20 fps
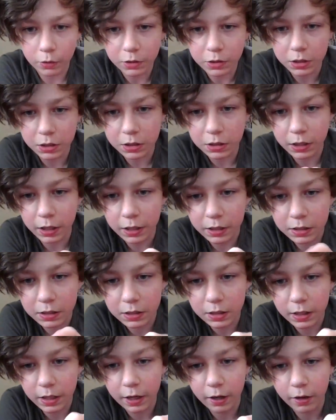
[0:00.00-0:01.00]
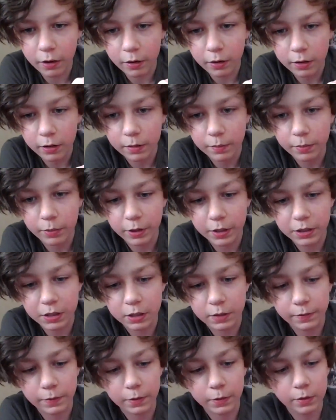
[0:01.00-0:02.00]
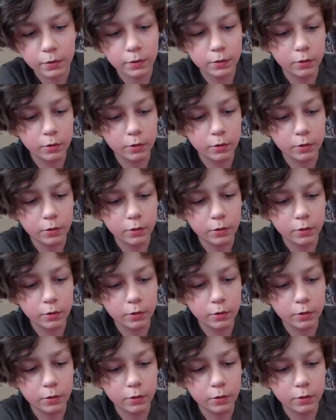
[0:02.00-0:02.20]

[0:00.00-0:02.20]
studs there in place of a